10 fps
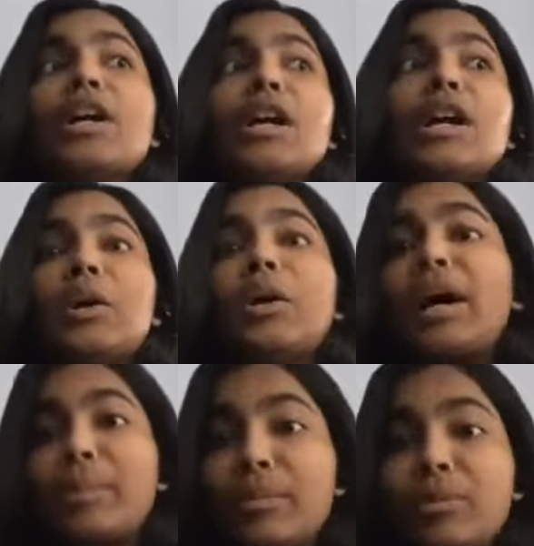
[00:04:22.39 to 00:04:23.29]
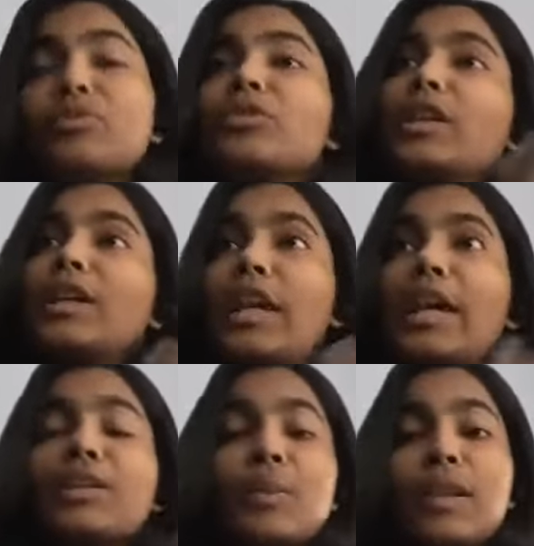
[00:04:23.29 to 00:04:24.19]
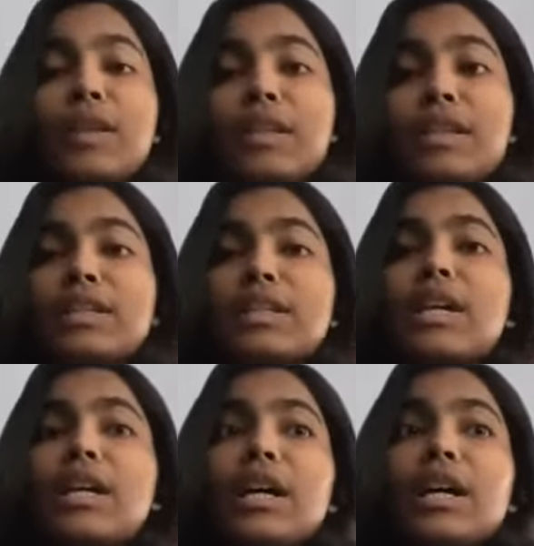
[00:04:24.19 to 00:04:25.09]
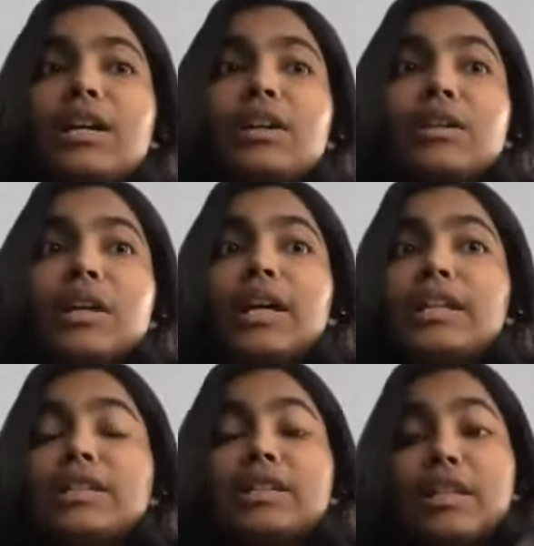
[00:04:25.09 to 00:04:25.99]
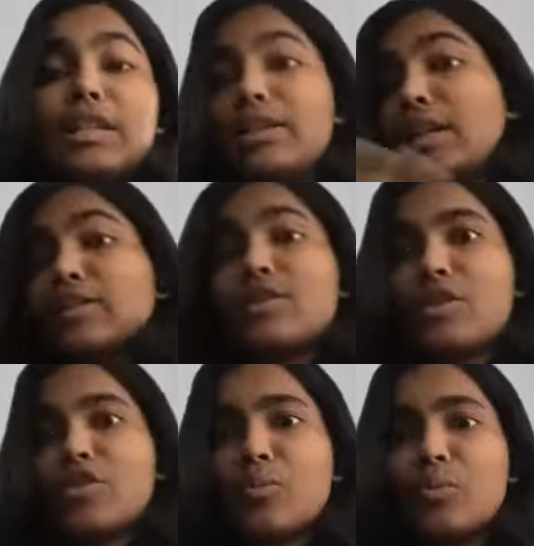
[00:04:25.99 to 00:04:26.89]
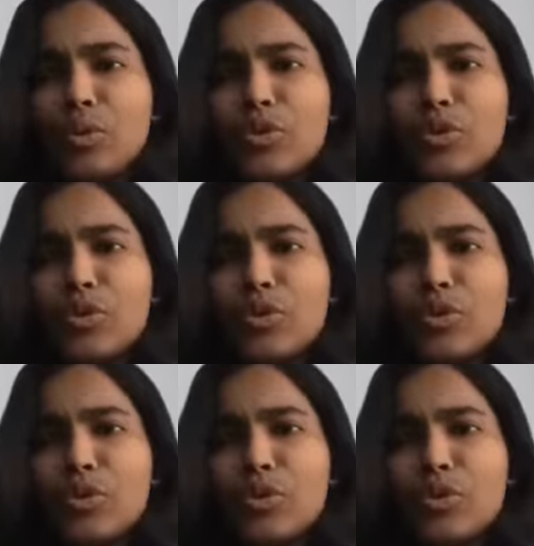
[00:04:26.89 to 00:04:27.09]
I'm able to connect with it, and such more.